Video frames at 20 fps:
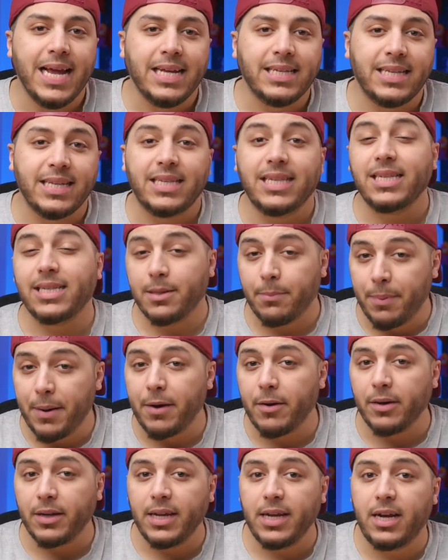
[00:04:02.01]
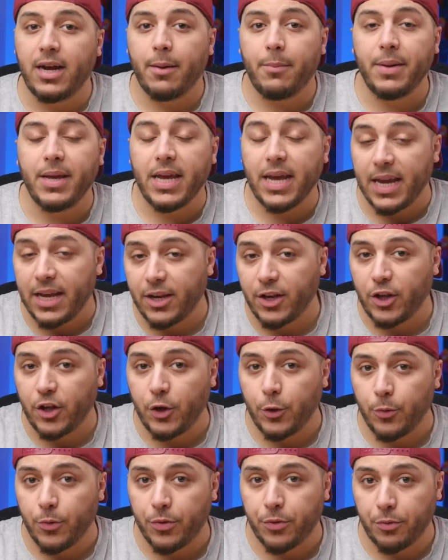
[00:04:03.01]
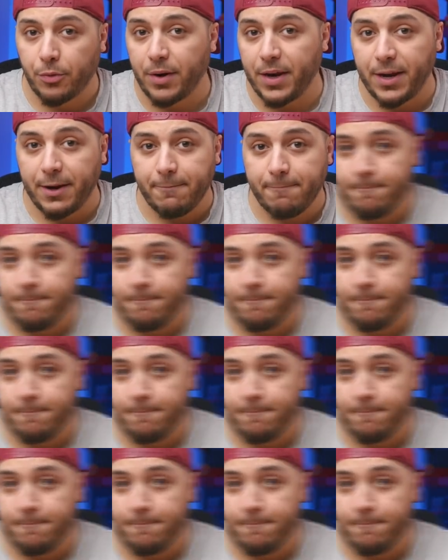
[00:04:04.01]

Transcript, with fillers: since it's apparently coming in Q3.